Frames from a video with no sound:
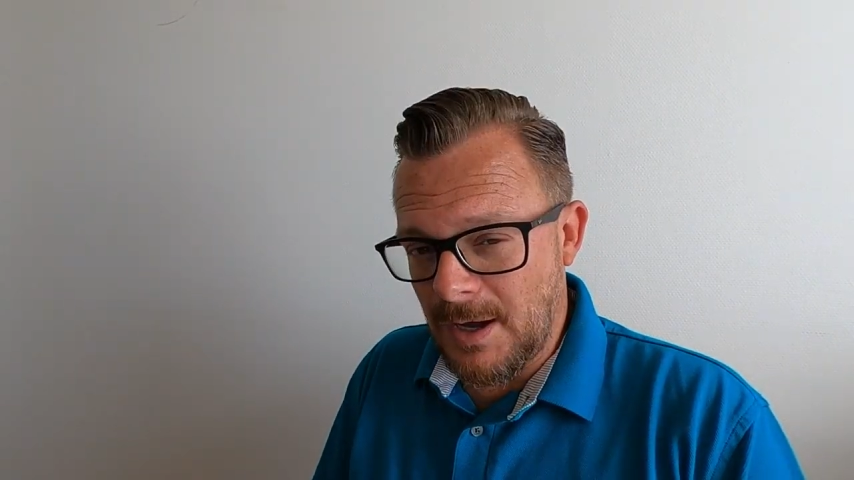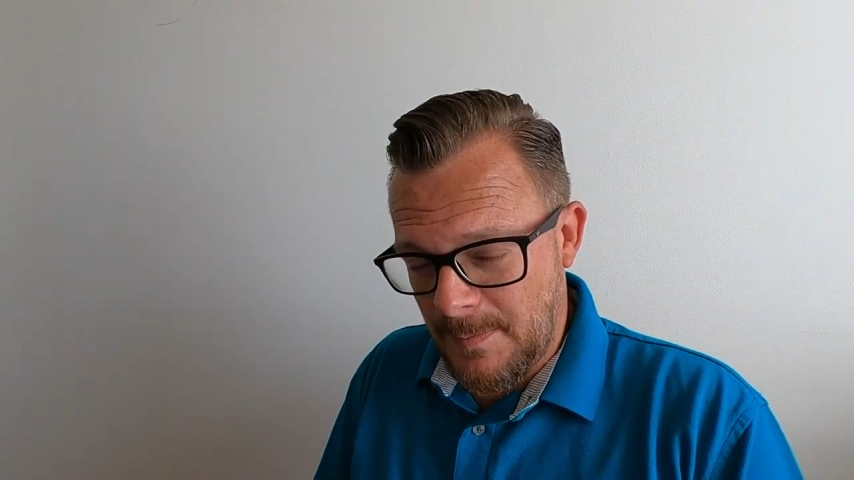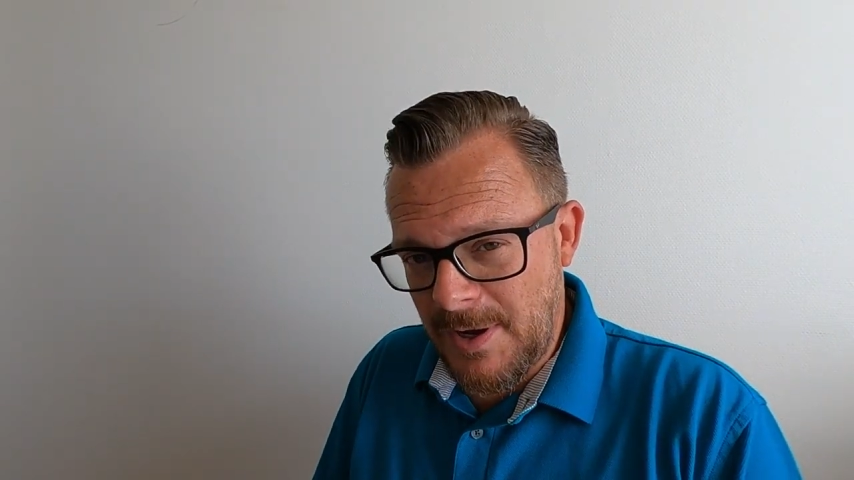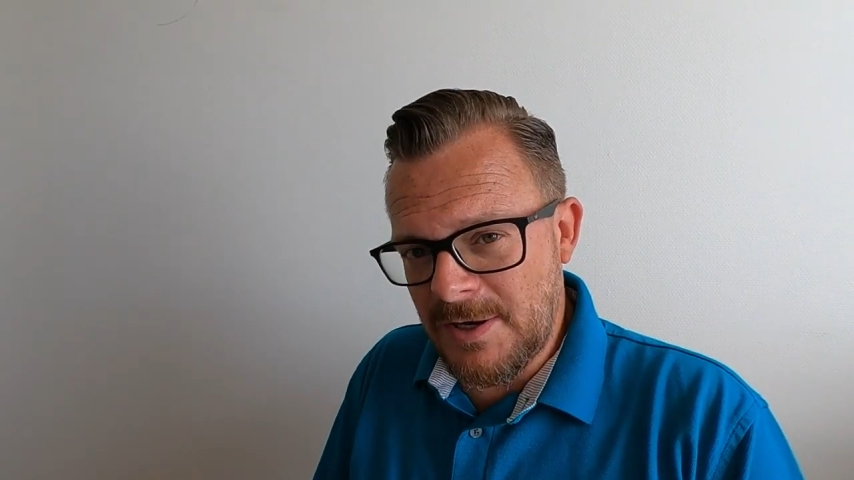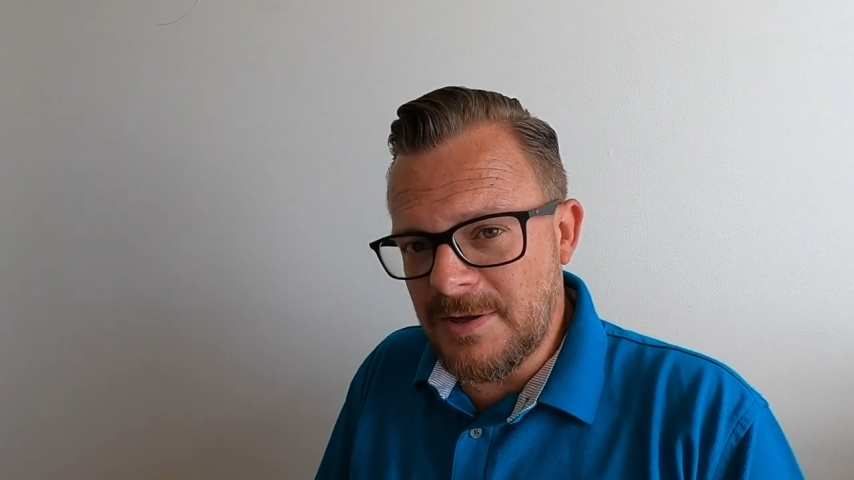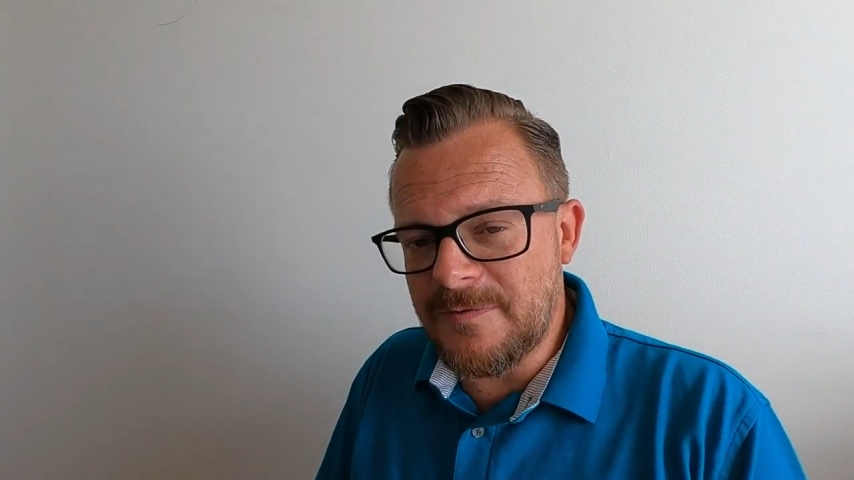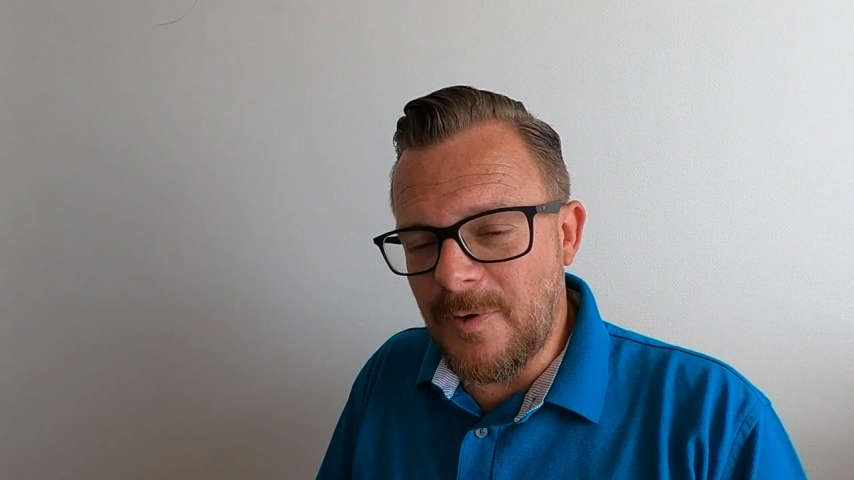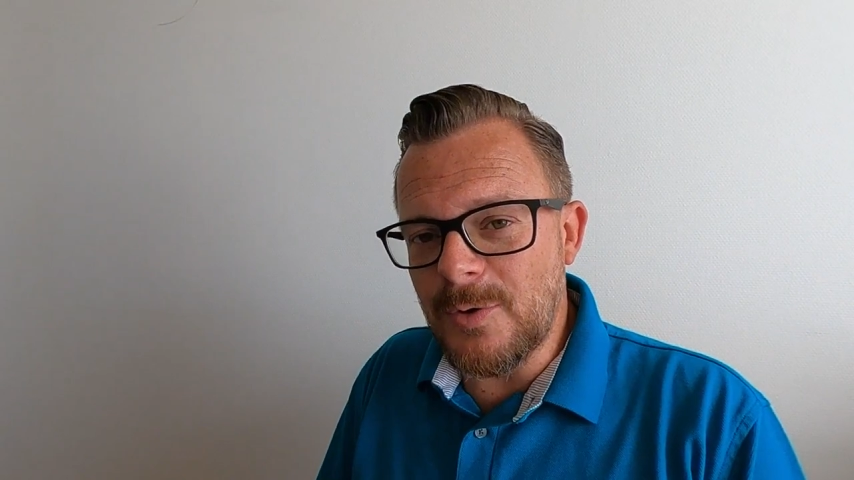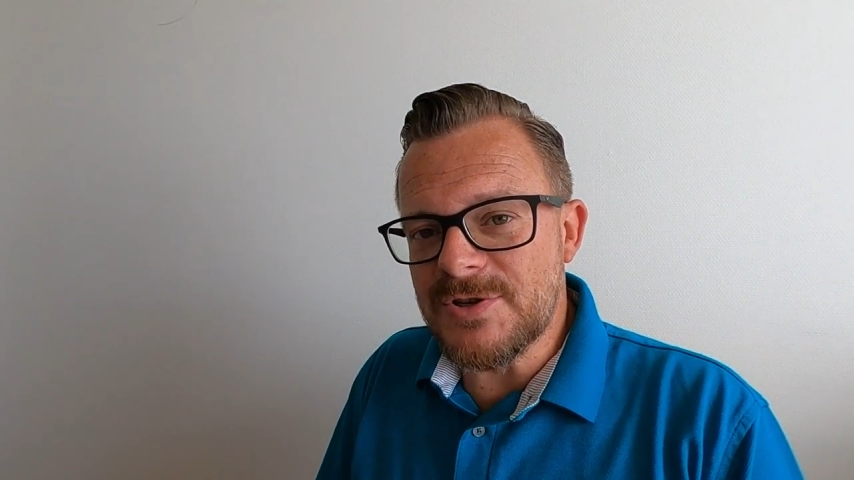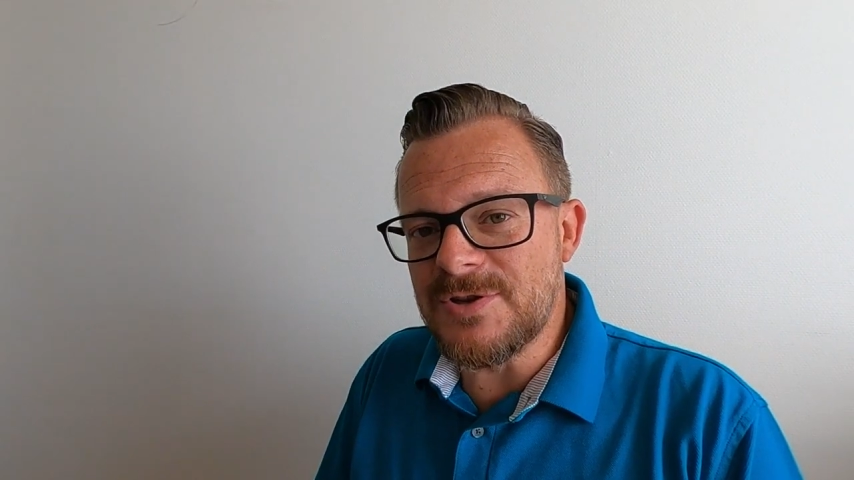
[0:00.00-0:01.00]
I mainly
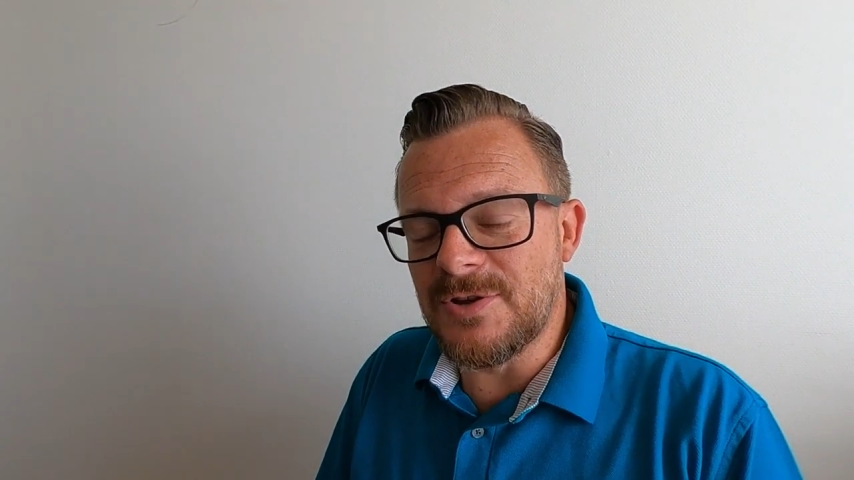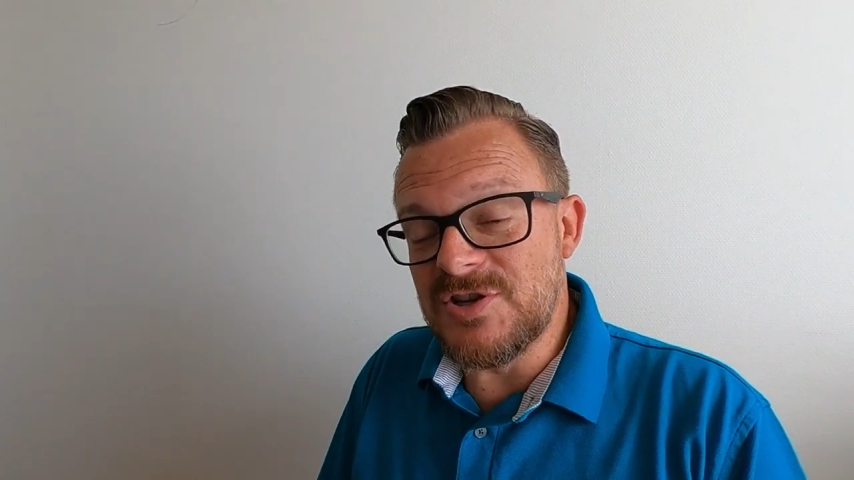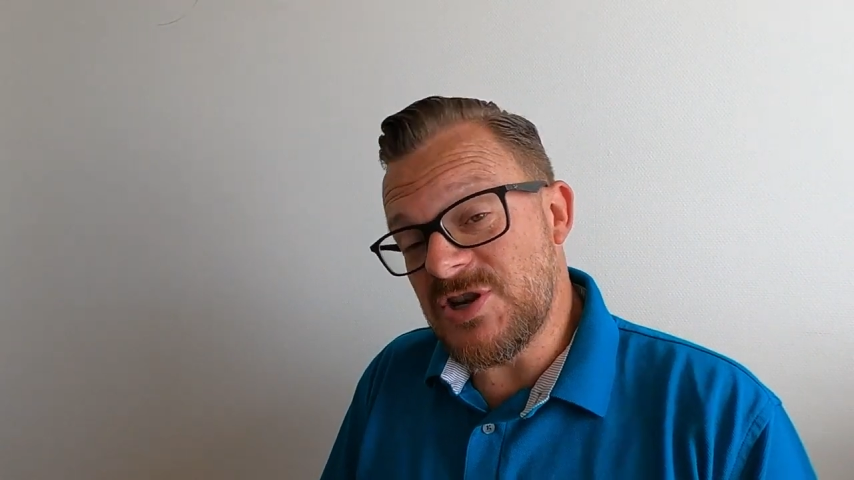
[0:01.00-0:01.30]
focus on the